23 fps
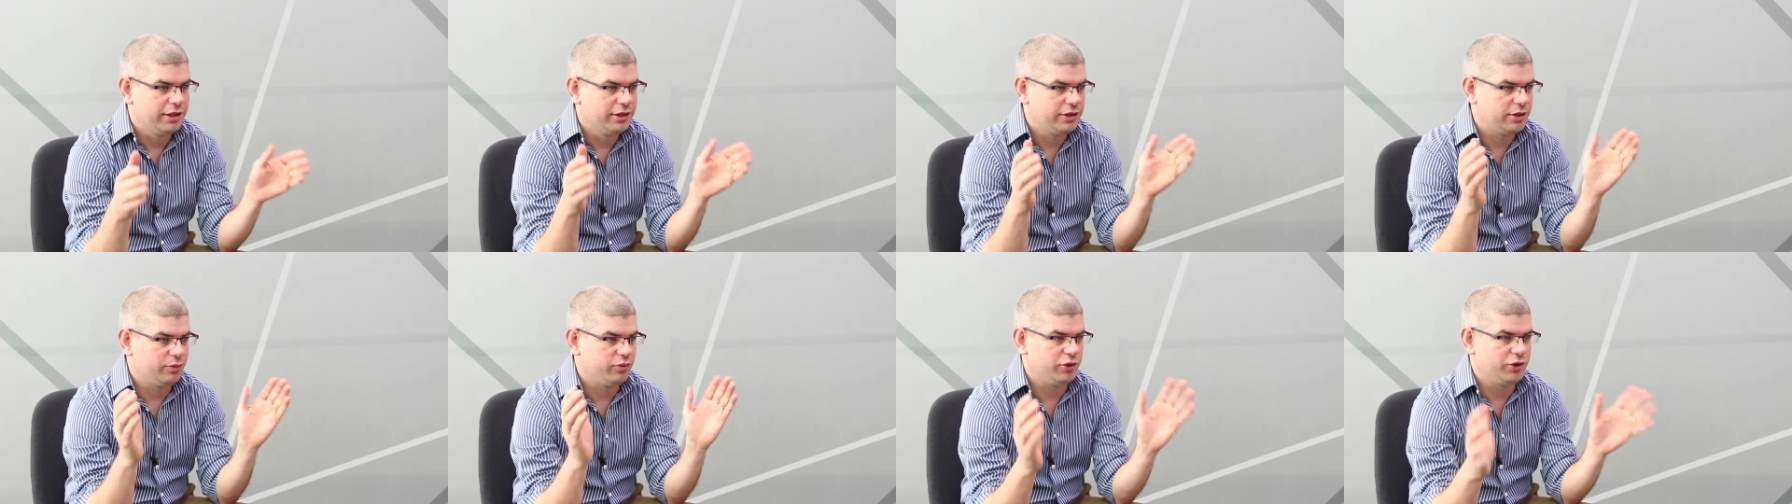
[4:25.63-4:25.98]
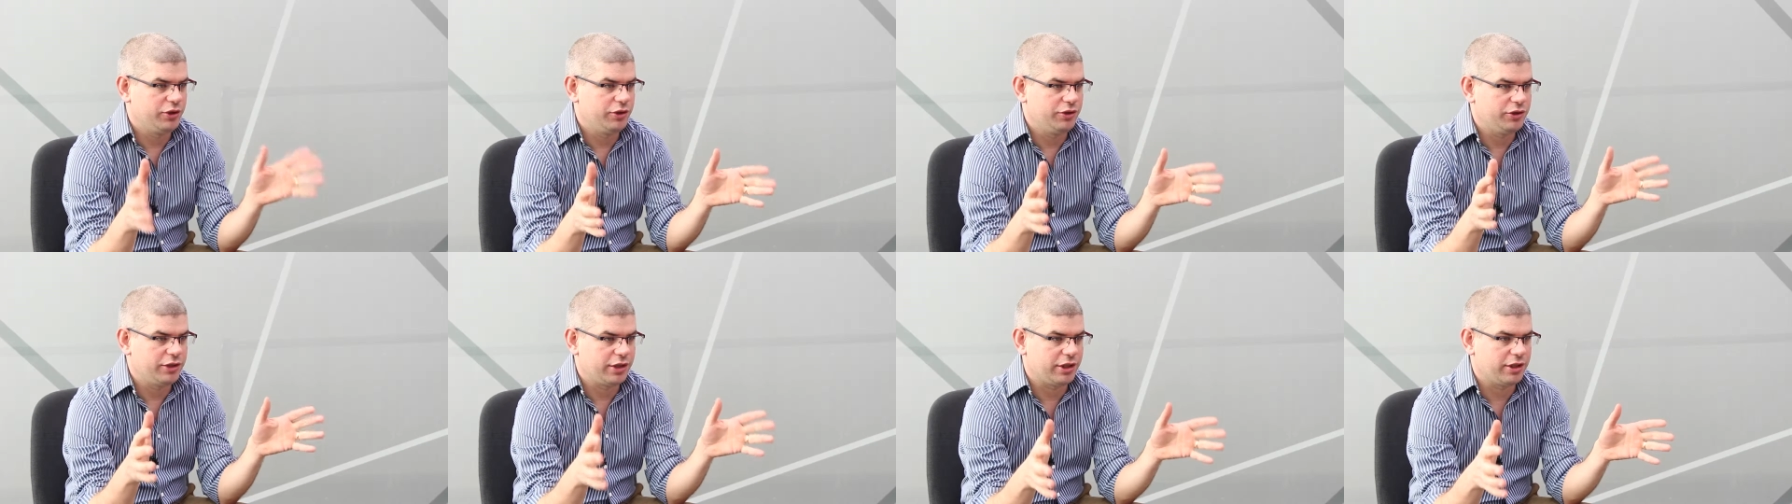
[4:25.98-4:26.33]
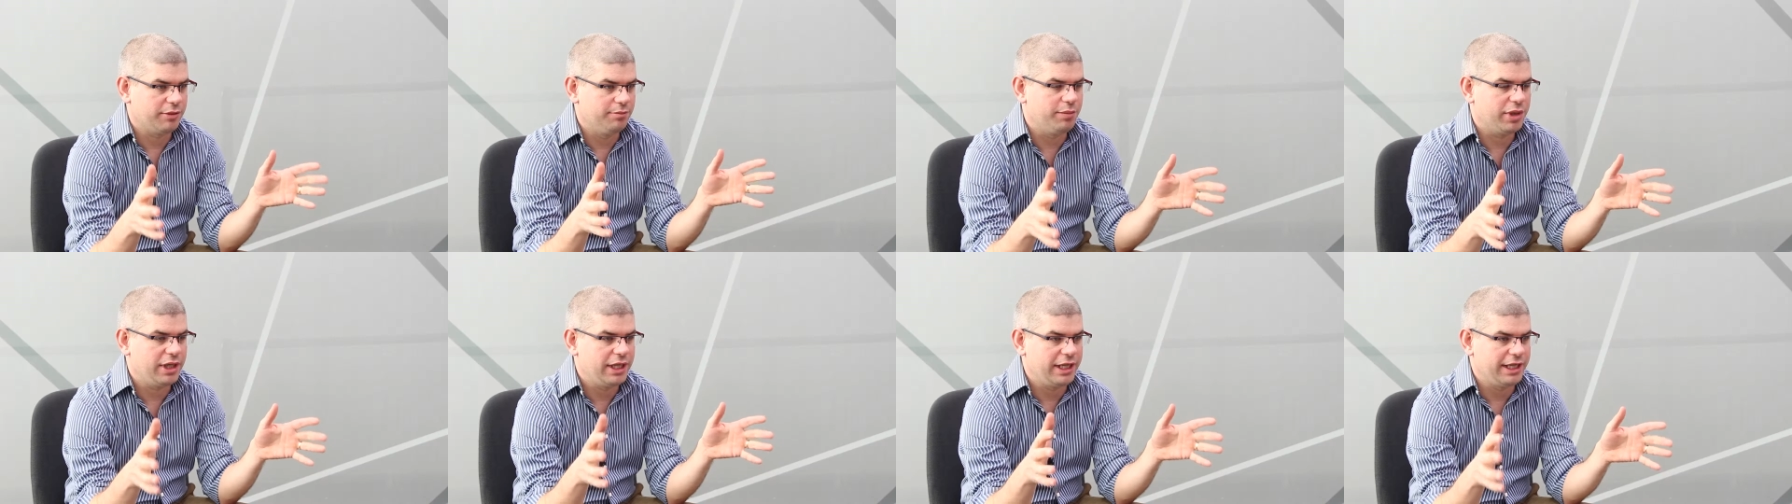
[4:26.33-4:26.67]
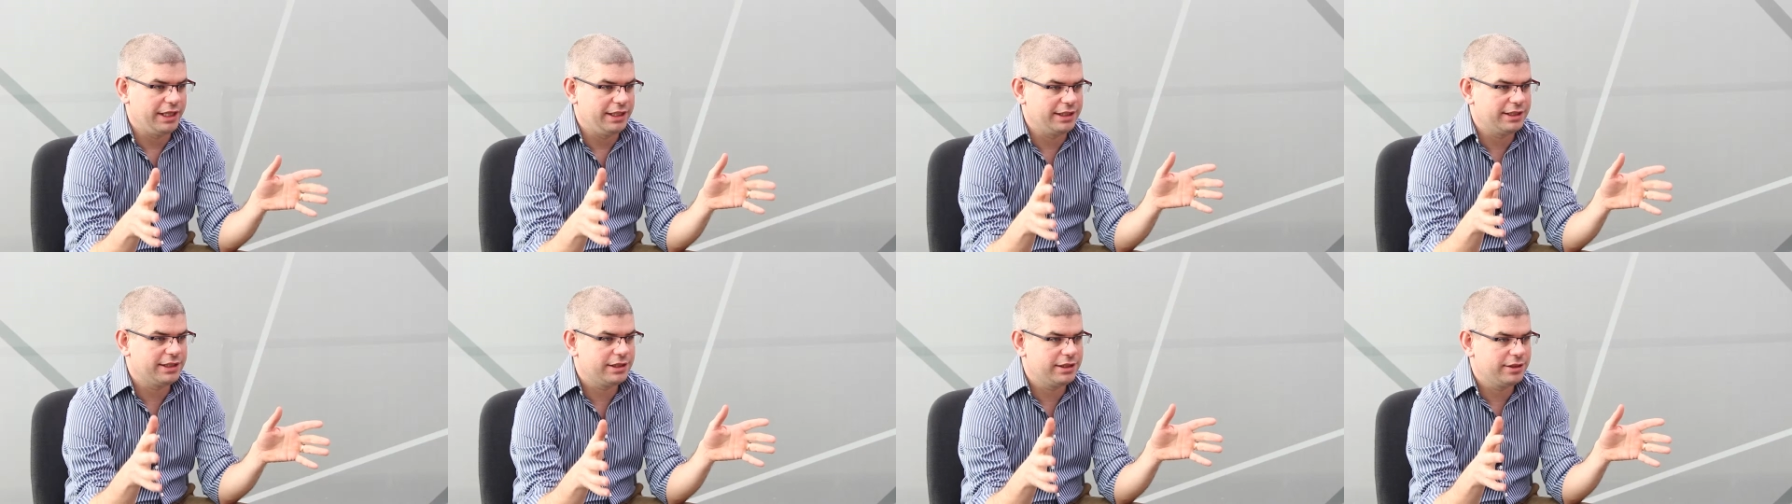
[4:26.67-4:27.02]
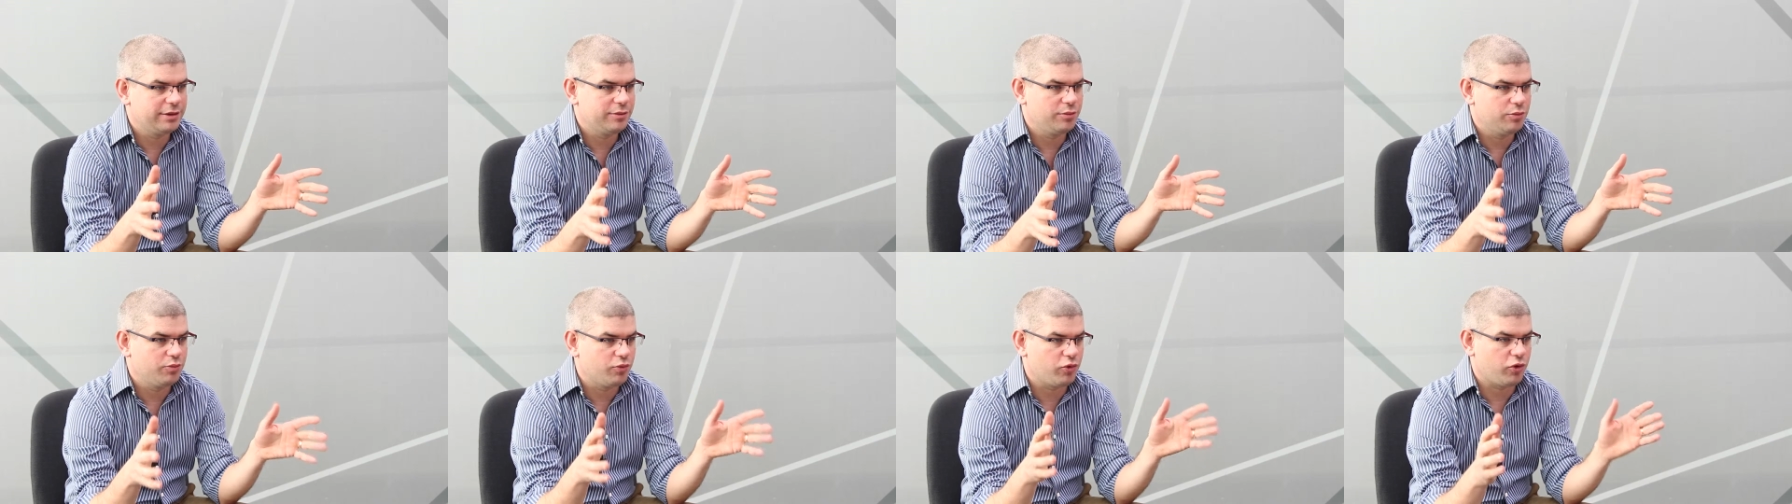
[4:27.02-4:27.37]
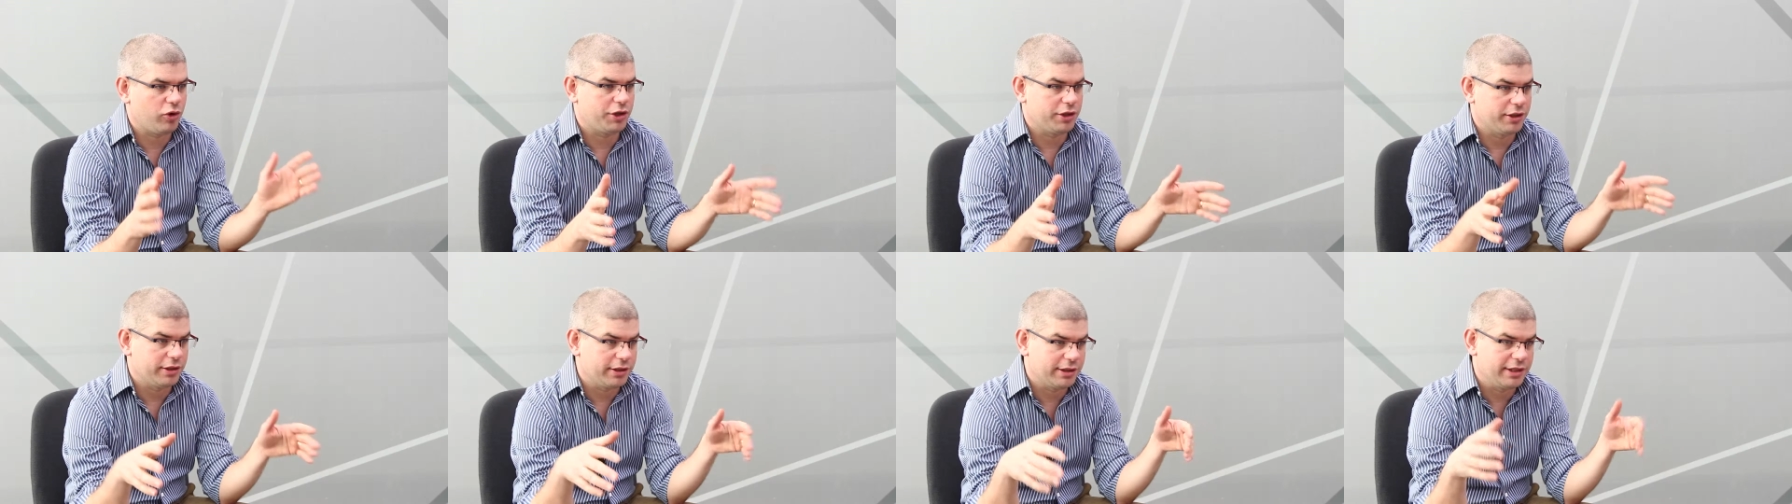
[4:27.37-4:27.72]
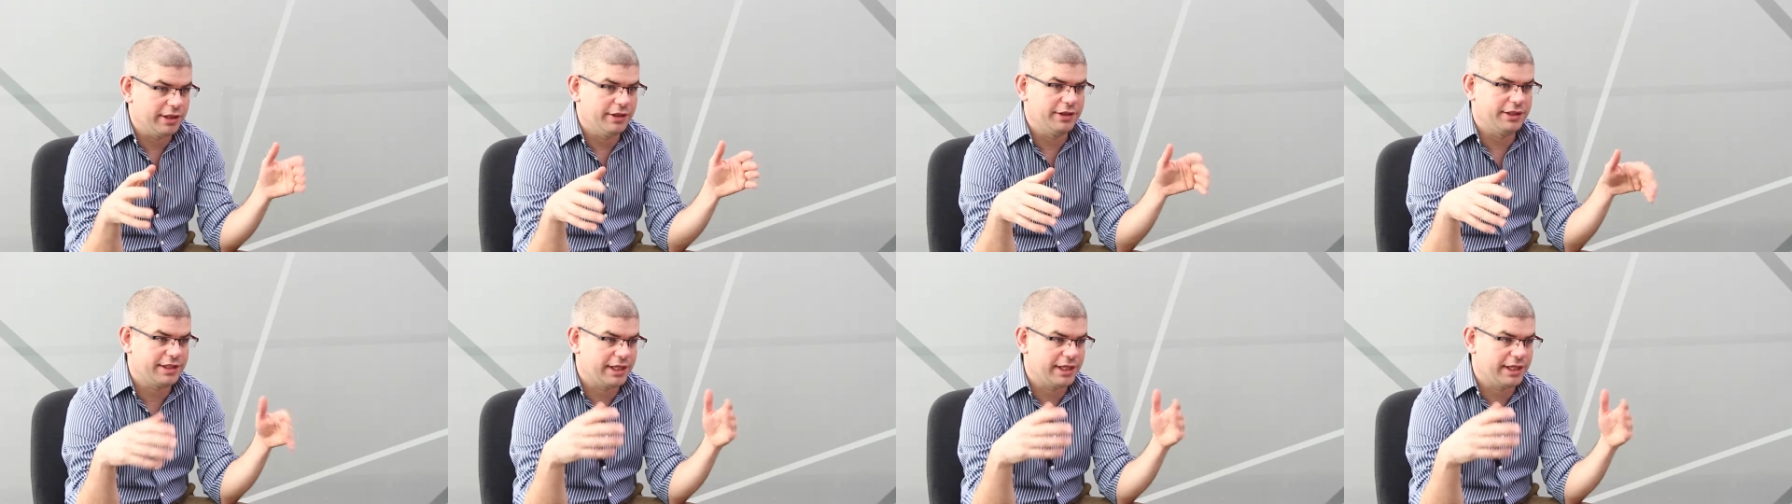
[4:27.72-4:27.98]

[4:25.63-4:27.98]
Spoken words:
to produce a complete product that